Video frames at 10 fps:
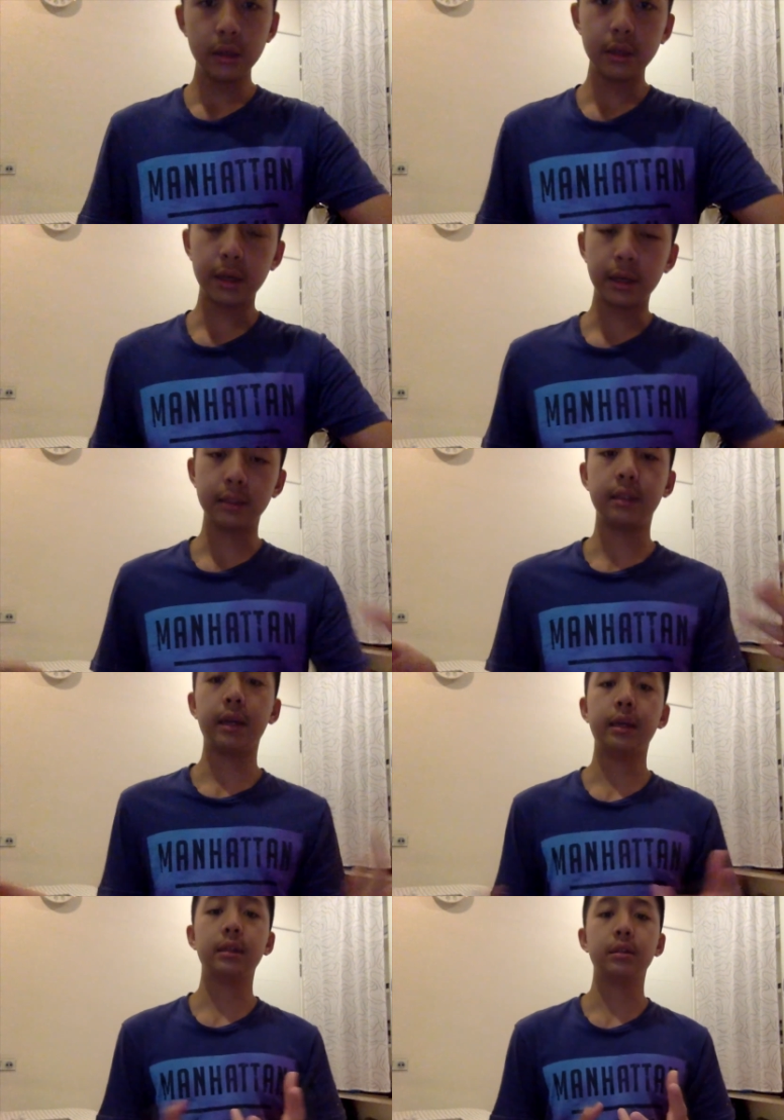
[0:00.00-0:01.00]
Yeah guys,
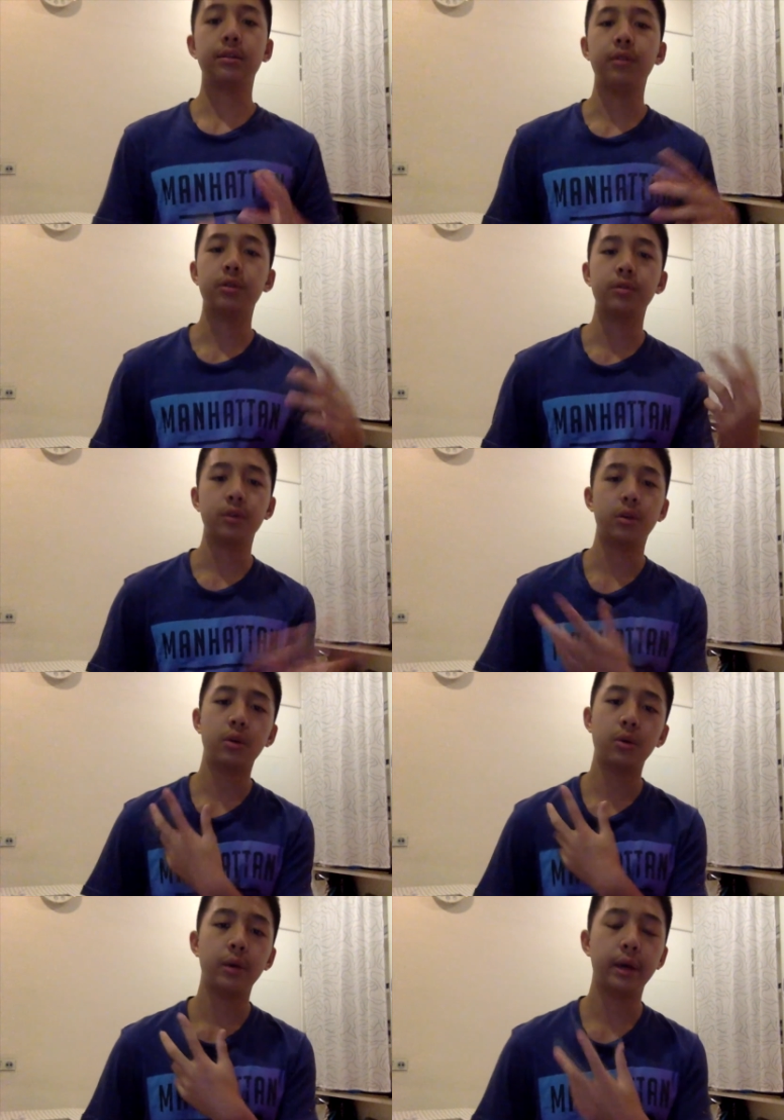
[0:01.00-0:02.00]
that is the flourish for
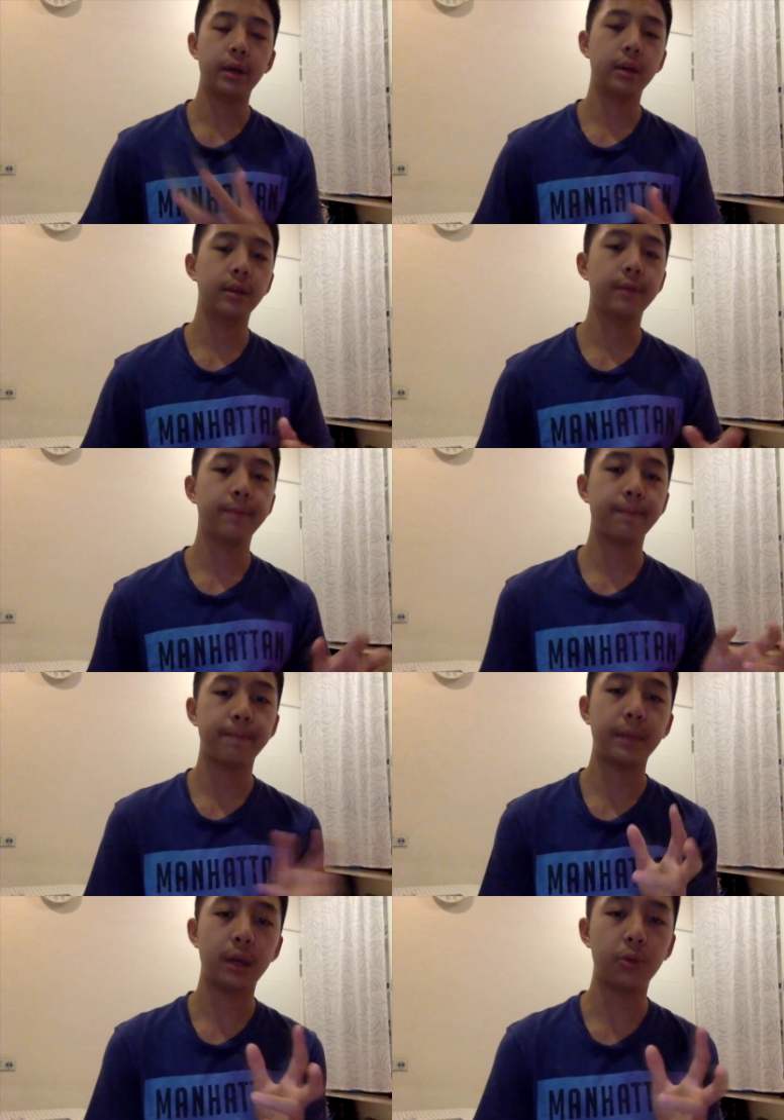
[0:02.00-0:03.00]
yo, and
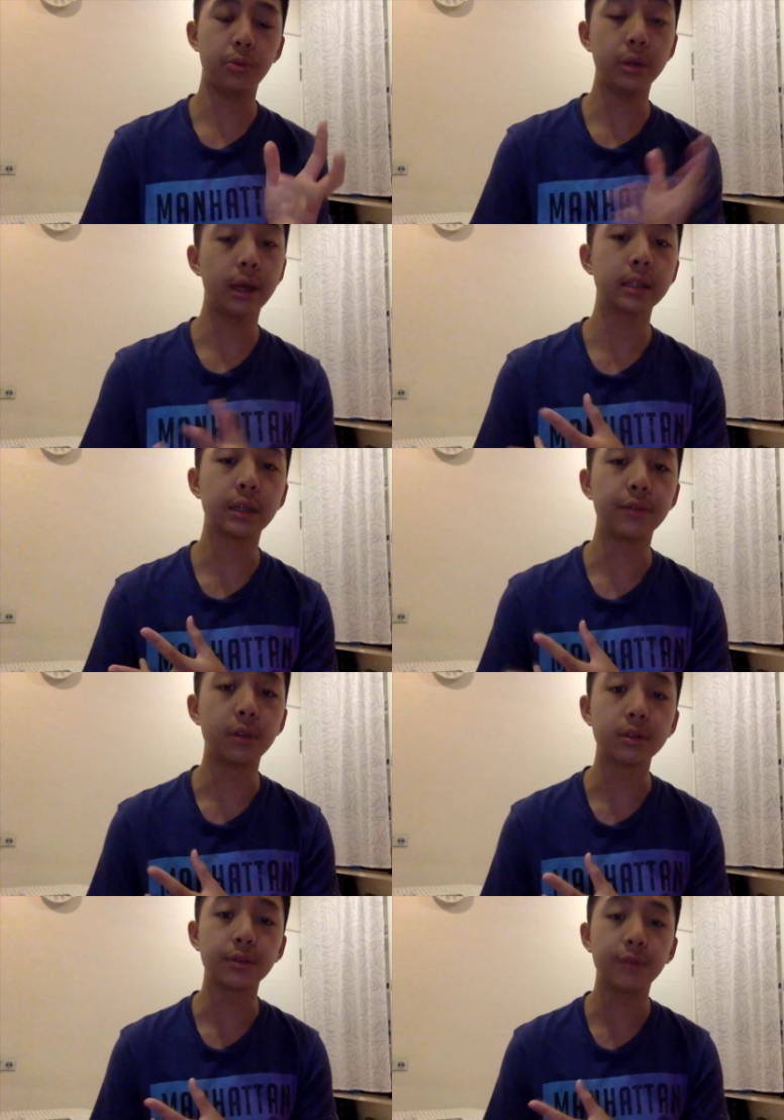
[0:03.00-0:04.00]
I hope you guys have
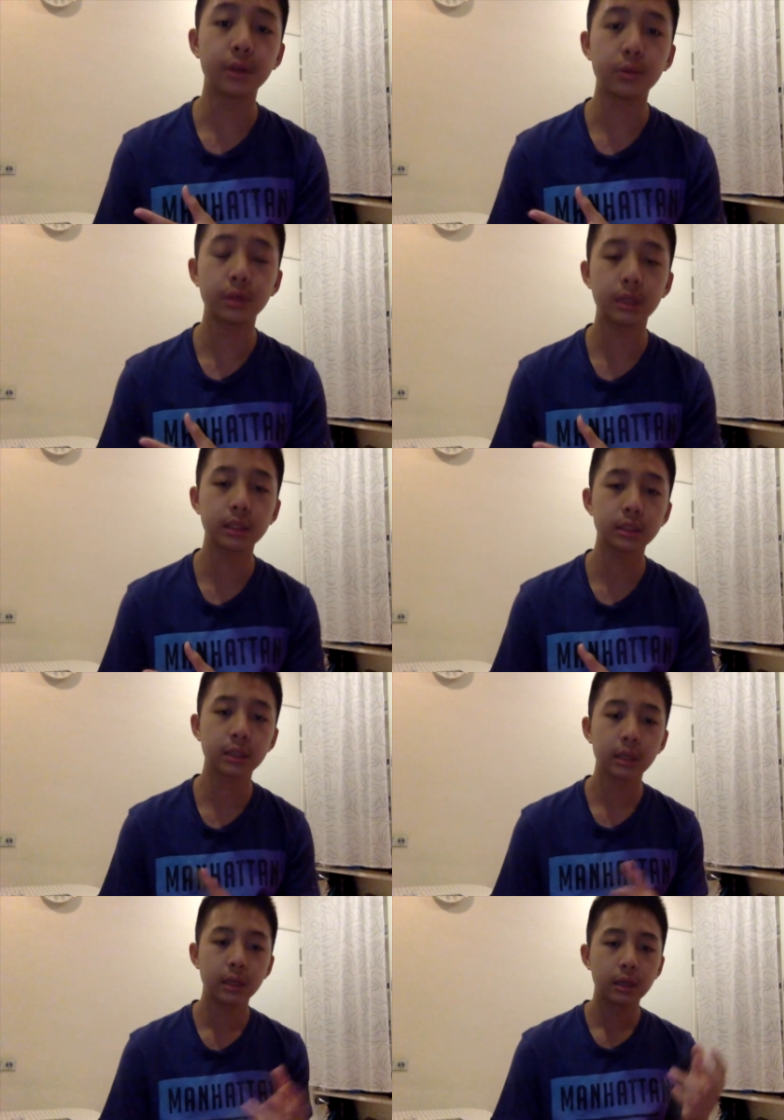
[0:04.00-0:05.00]
lots of fun with this.
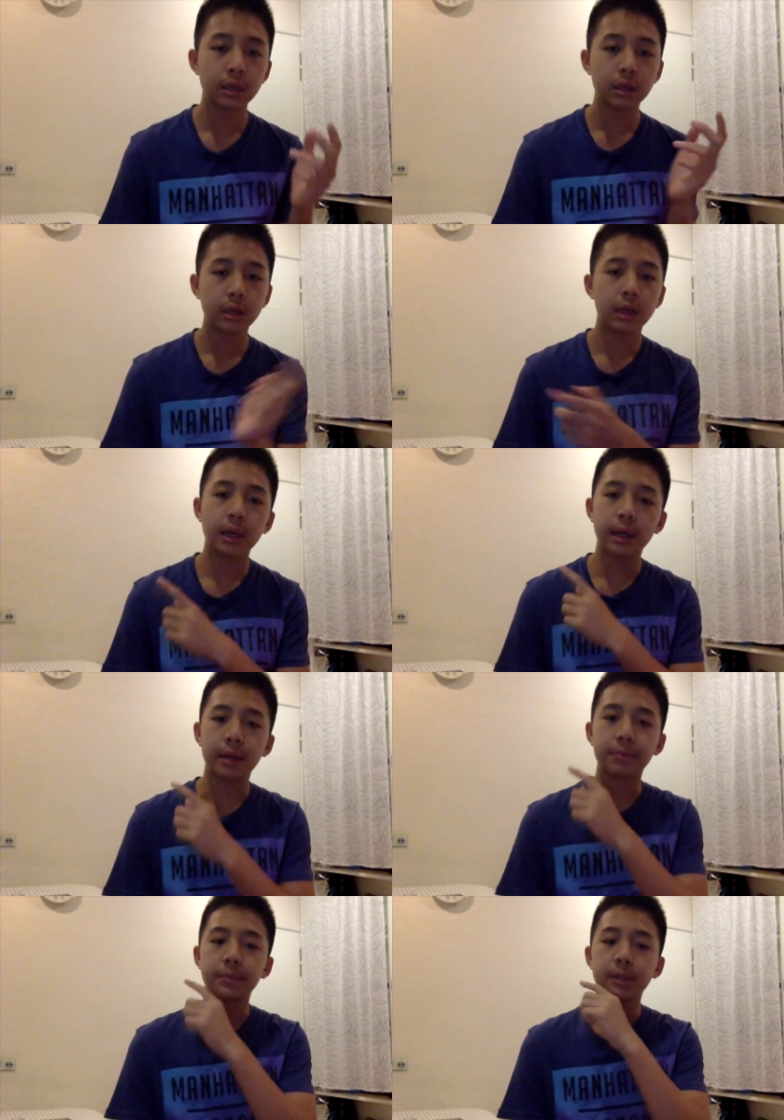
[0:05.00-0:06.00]

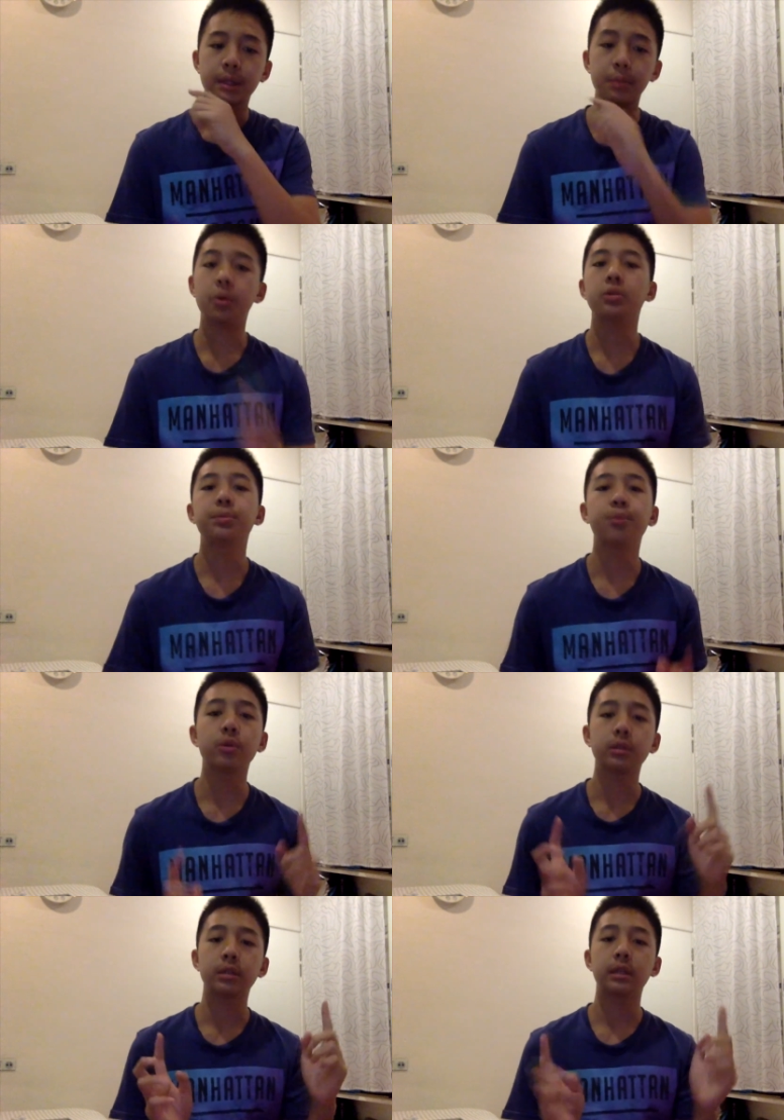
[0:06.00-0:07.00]
And the most
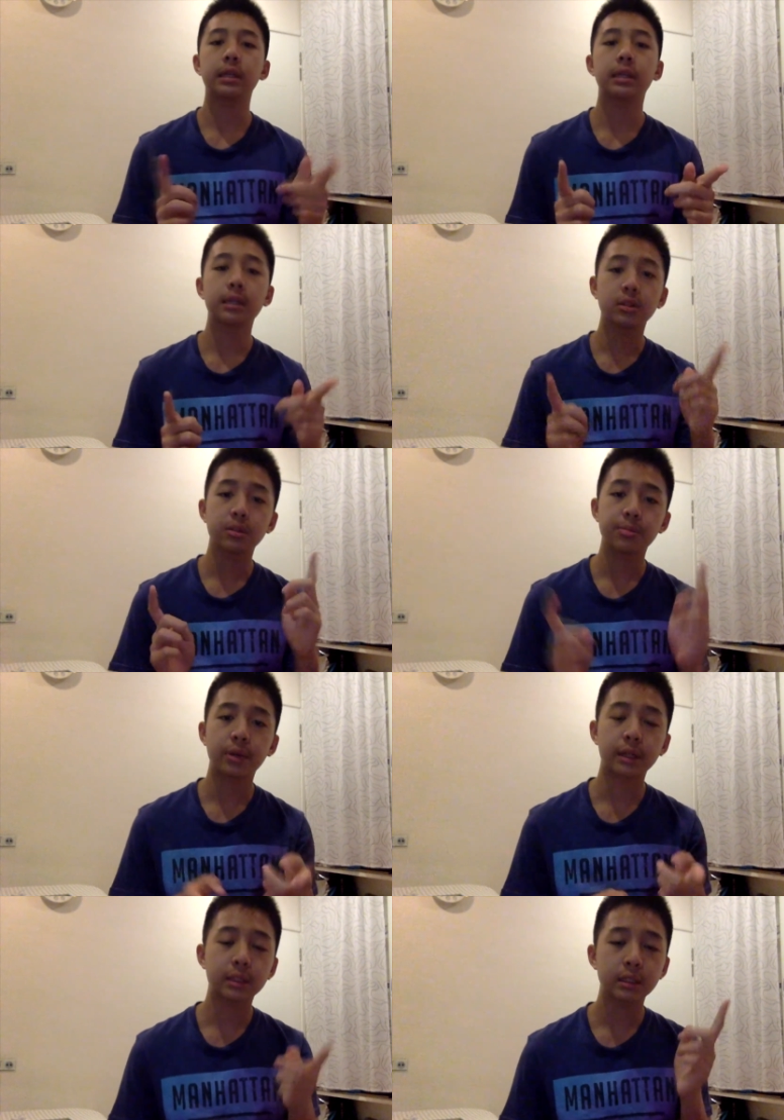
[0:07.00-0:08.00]
important key is to
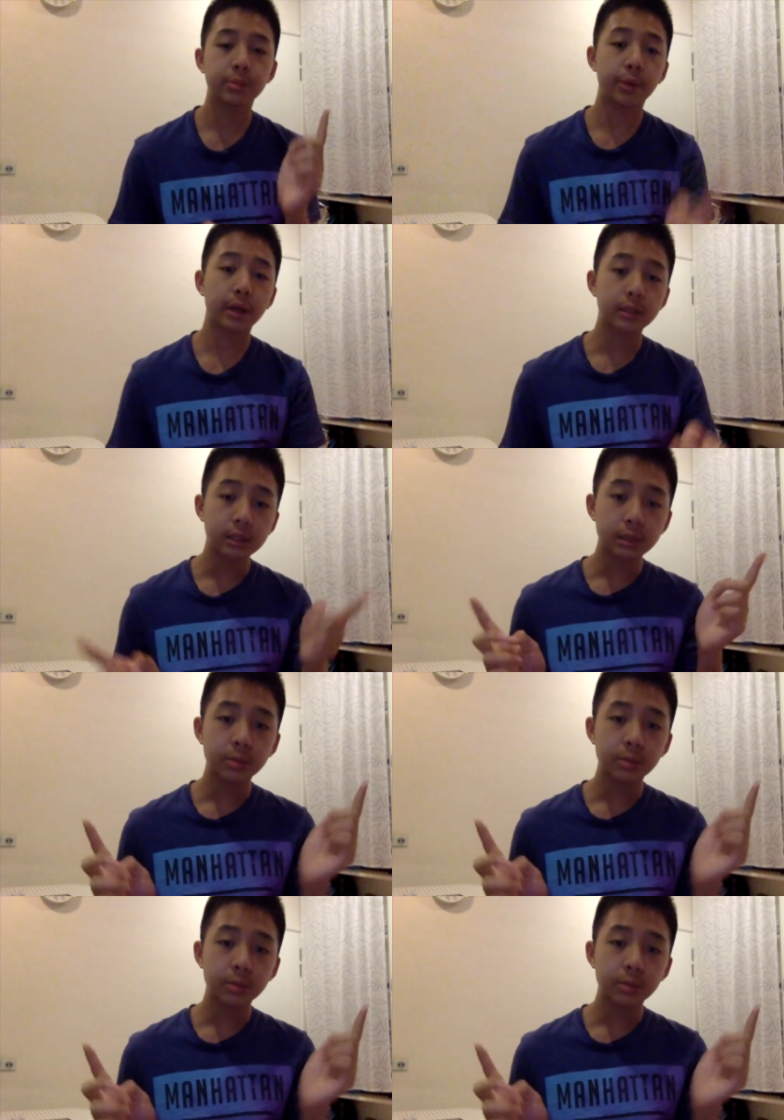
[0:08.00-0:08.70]
practice, practice,